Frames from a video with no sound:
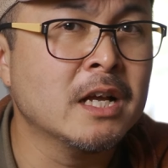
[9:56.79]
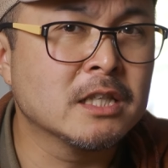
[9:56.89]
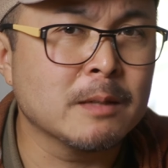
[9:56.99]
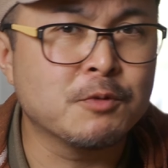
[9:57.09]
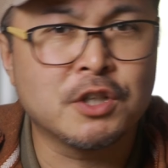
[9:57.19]

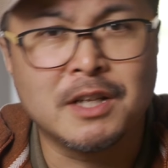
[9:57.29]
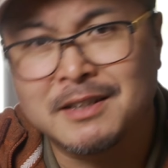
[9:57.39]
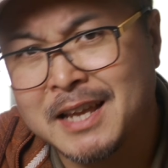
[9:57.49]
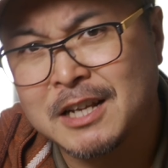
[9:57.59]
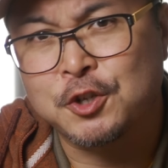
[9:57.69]
subject
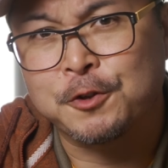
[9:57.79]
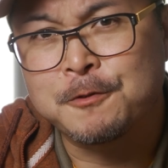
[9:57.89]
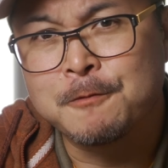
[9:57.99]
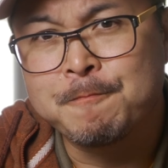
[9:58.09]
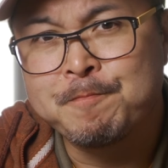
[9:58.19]
detection.
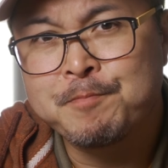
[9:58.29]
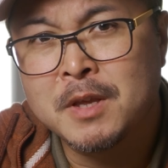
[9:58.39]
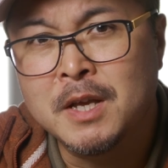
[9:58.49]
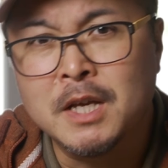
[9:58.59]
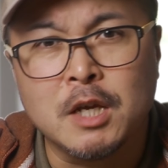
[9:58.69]

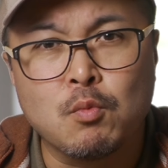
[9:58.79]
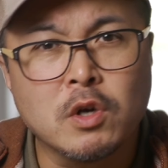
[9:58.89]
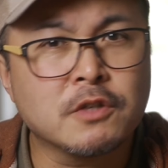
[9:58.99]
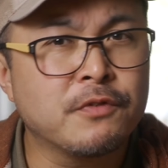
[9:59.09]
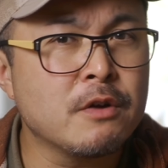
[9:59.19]
It
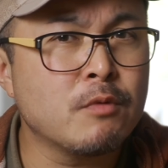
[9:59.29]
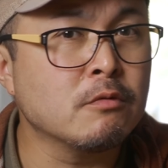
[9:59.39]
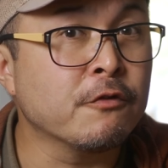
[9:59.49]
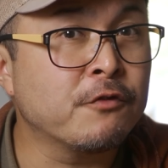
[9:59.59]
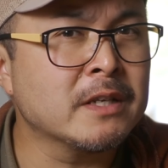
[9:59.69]
works very well
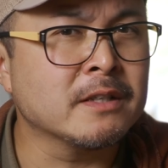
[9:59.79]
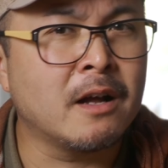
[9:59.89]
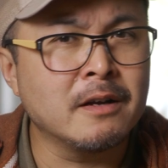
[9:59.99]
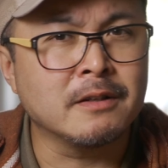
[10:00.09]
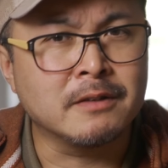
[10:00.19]
with face and
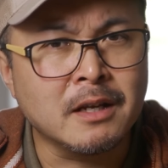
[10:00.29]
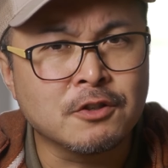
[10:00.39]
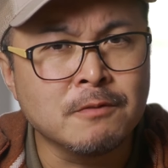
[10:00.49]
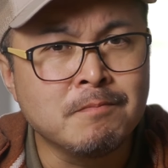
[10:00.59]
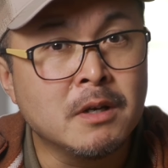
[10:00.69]

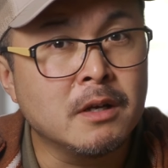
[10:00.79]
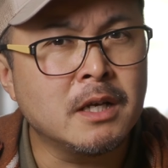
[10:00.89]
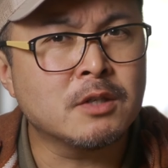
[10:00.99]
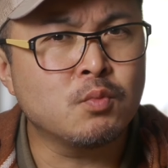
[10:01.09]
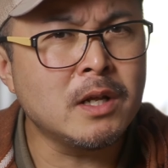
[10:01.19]
detection,
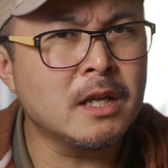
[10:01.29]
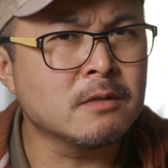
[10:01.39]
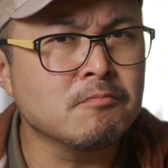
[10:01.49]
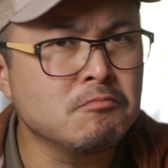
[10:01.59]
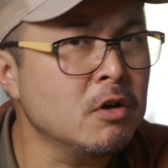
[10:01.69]
as well
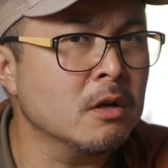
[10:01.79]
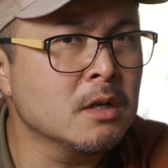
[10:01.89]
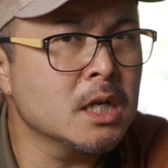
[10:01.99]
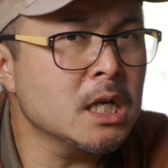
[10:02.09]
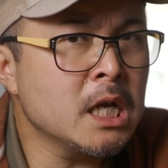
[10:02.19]
as, well,
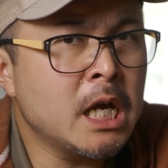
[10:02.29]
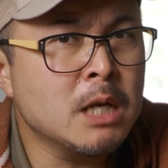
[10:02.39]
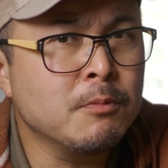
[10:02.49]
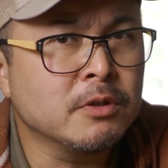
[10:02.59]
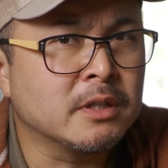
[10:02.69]

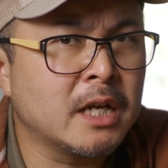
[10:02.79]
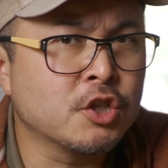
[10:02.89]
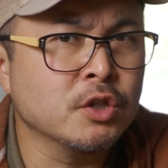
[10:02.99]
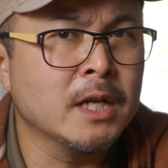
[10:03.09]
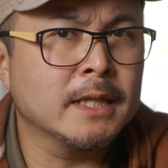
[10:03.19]
animal
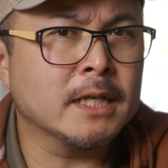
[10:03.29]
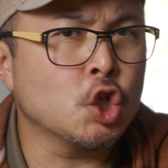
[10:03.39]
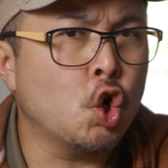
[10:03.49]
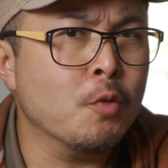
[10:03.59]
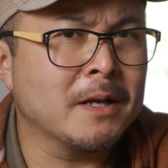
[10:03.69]
detection that's
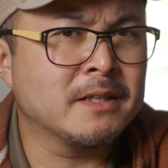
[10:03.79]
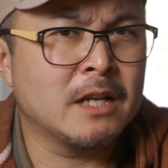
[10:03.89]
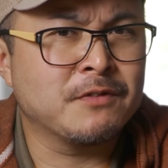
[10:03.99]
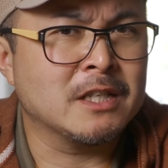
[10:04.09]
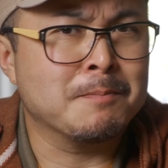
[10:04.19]
on my
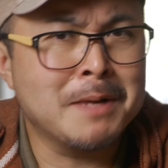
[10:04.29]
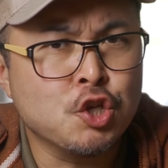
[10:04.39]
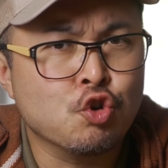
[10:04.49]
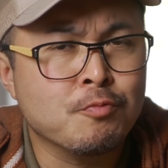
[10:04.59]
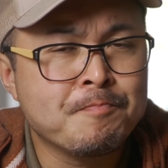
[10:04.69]
Celsius
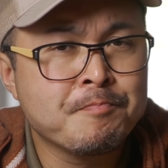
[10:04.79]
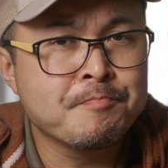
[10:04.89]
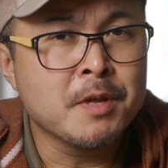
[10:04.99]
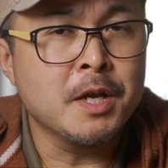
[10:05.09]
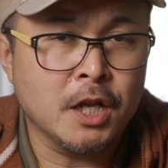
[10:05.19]
menu.
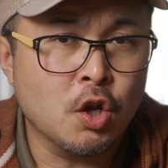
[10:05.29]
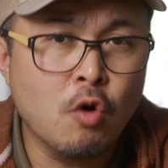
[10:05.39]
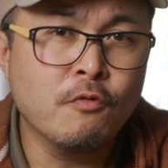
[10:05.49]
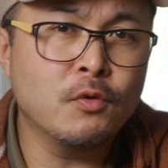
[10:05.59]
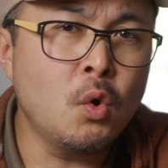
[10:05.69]
And
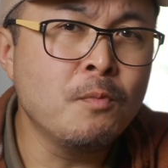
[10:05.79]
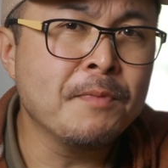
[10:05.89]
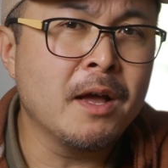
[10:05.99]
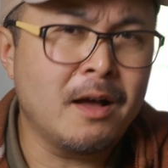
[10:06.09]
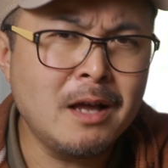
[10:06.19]
overall,
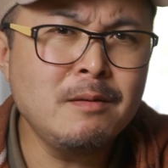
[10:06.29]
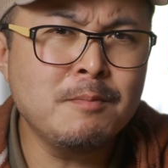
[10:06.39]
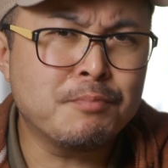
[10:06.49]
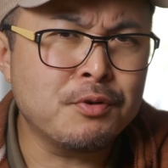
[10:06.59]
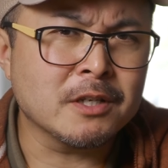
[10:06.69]
I'm
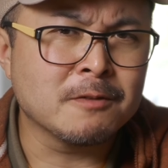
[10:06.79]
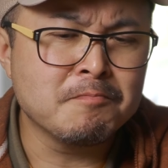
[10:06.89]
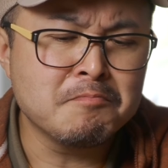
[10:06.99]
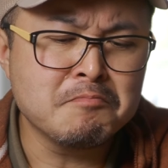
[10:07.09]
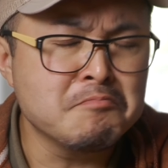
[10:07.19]
impressed,
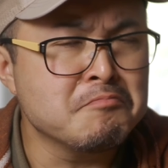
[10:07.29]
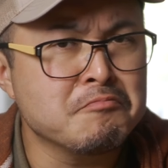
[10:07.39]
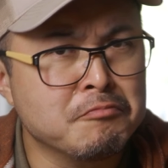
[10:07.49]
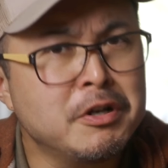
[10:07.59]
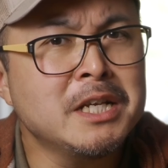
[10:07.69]

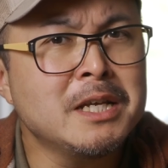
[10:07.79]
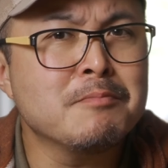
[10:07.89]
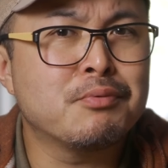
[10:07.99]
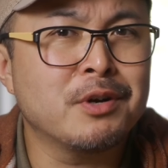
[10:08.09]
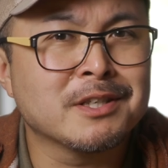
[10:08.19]
really
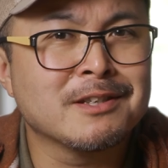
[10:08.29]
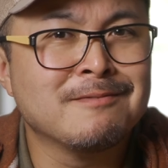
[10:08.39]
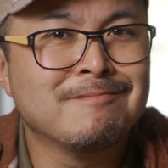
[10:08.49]
impressed